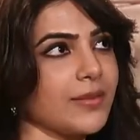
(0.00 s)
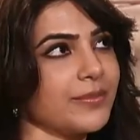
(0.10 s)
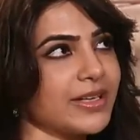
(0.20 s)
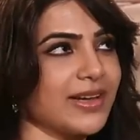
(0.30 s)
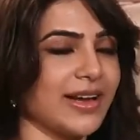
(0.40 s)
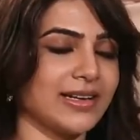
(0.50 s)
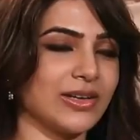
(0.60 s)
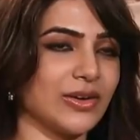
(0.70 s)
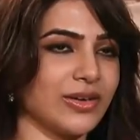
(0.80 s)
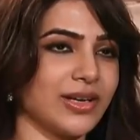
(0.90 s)
but end
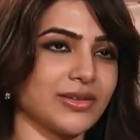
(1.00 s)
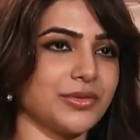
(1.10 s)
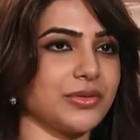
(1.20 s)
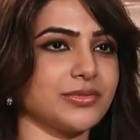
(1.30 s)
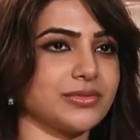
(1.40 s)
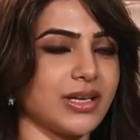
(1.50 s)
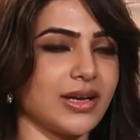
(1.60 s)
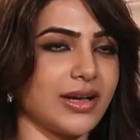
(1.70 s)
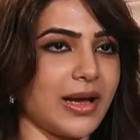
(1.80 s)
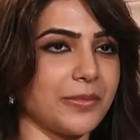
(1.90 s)
lo naku
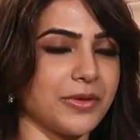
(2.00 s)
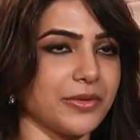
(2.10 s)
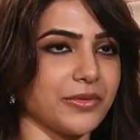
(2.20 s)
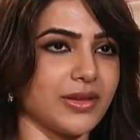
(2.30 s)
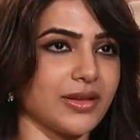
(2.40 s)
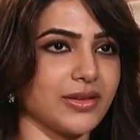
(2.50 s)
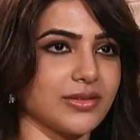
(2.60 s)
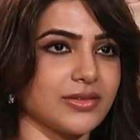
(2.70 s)
chala happy undi